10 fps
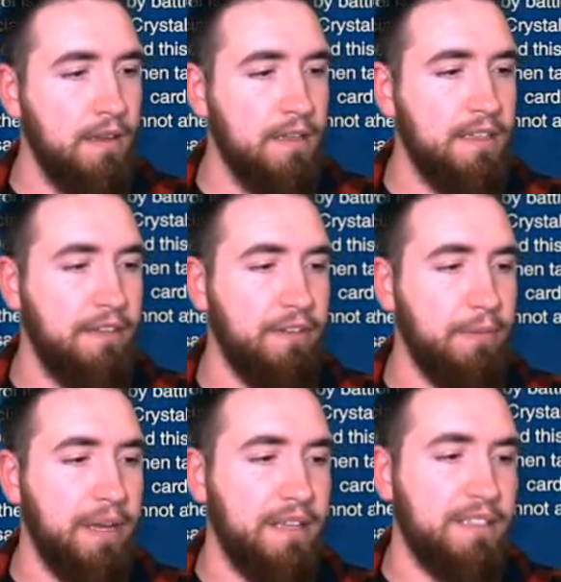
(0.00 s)
Sapphire
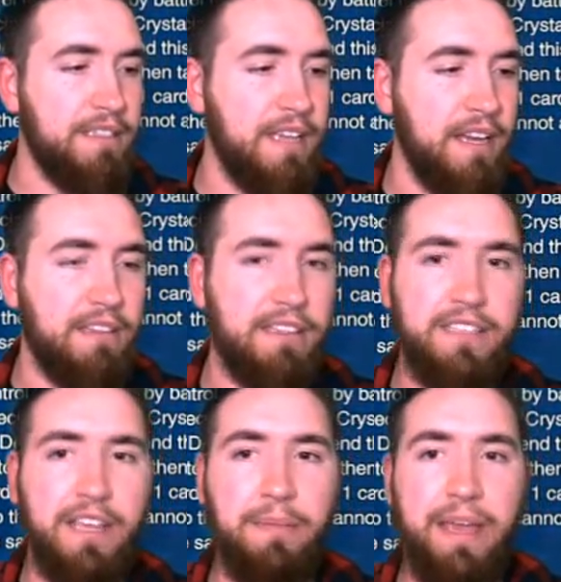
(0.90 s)
Pegasus kind of
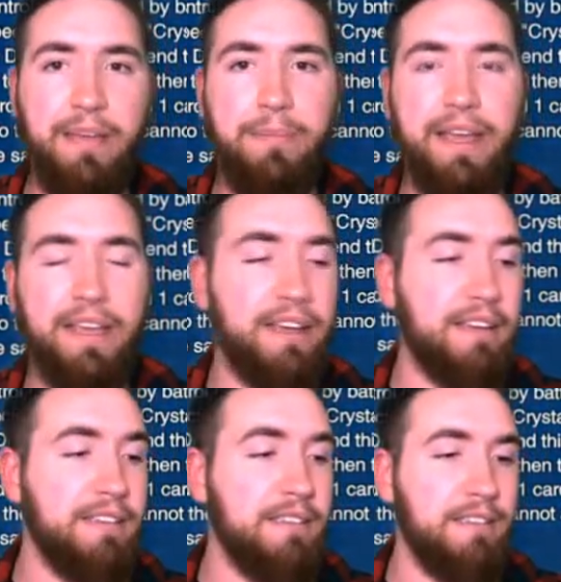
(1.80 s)
looks like Mega Pega.
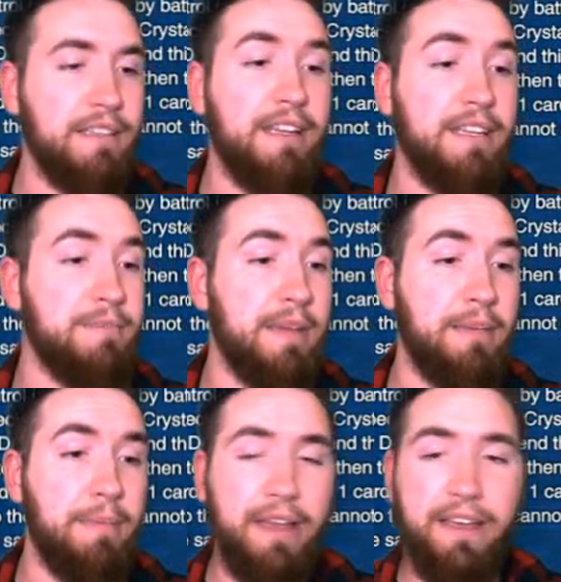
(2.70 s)
It is
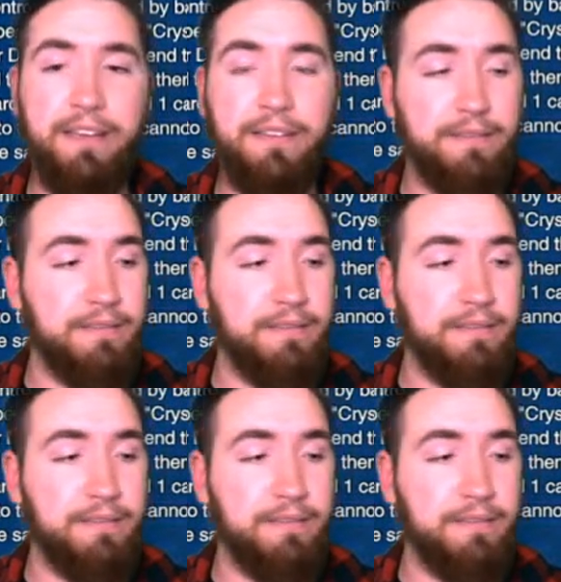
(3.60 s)
Mega Pega.